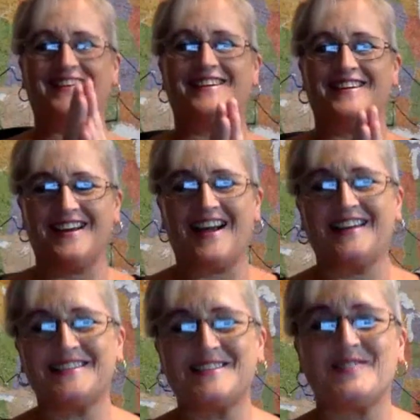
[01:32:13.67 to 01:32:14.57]
You got
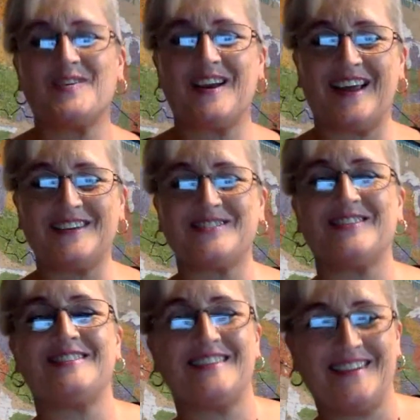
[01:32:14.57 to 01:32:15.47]
it,
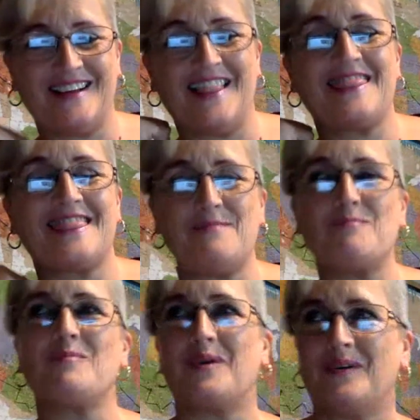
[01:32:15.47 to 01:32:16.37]
Supernatural. A
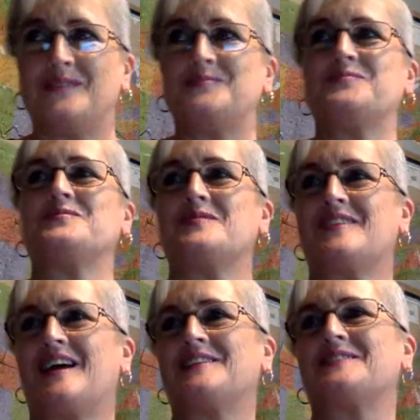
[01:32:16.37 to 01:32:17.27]
thimble.
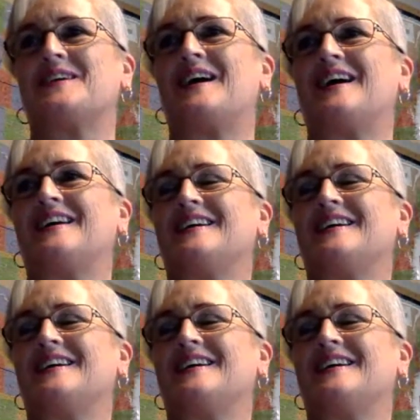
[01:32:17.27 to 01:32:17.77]
That's right.